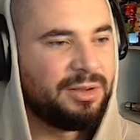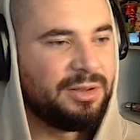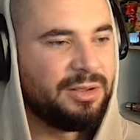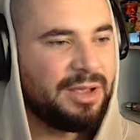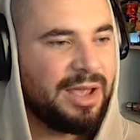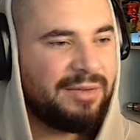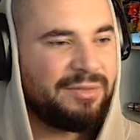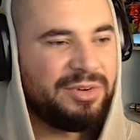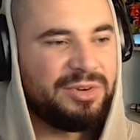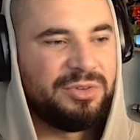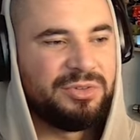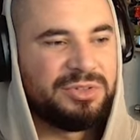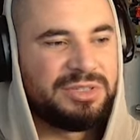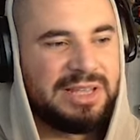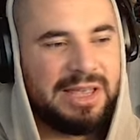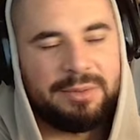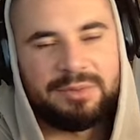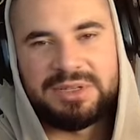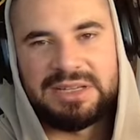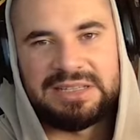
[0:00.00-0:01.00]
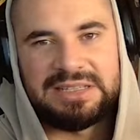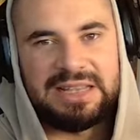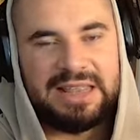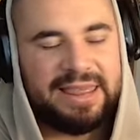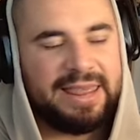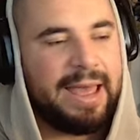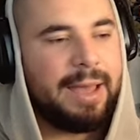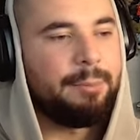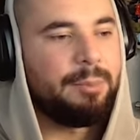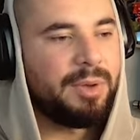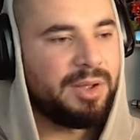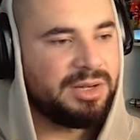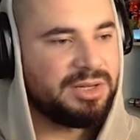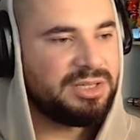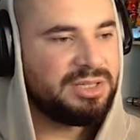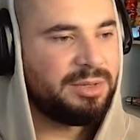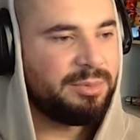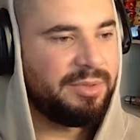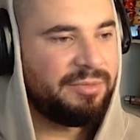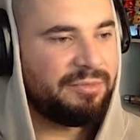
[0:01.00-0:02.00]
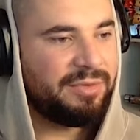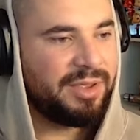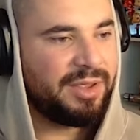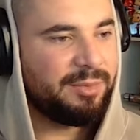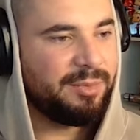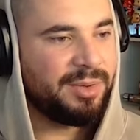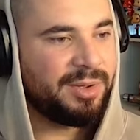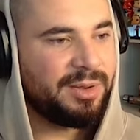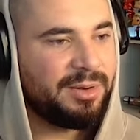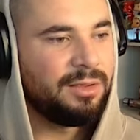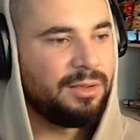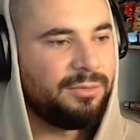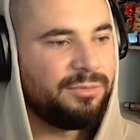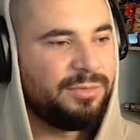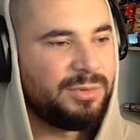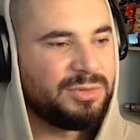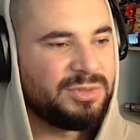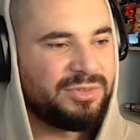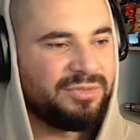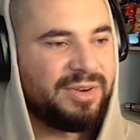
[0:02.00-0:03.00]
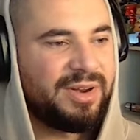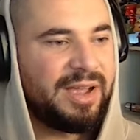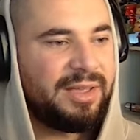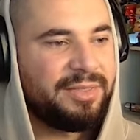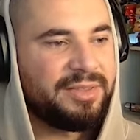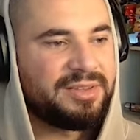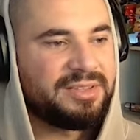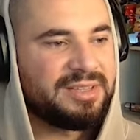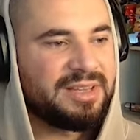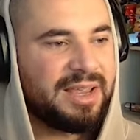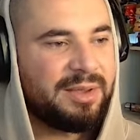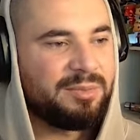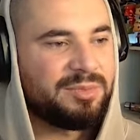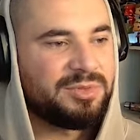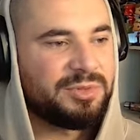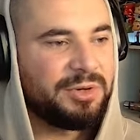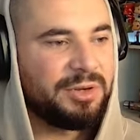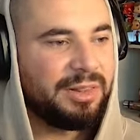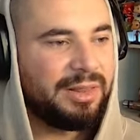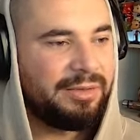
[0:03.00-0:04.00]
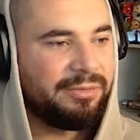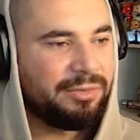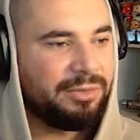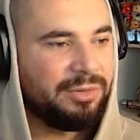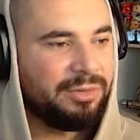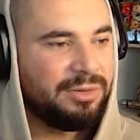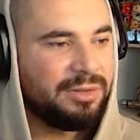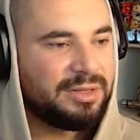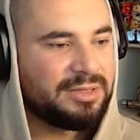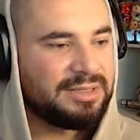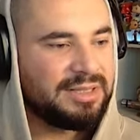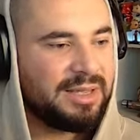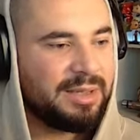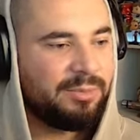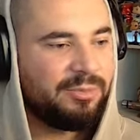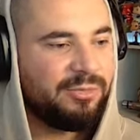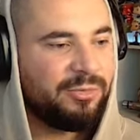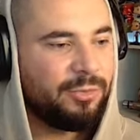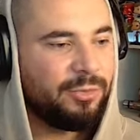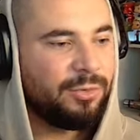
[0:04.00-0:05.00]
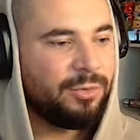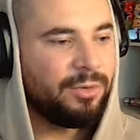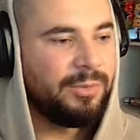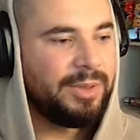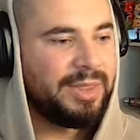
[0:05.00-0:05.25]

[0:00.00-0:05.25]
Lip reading: Haven't used the M60 that much, to be fair, but it feels around the same sort of level as the M4.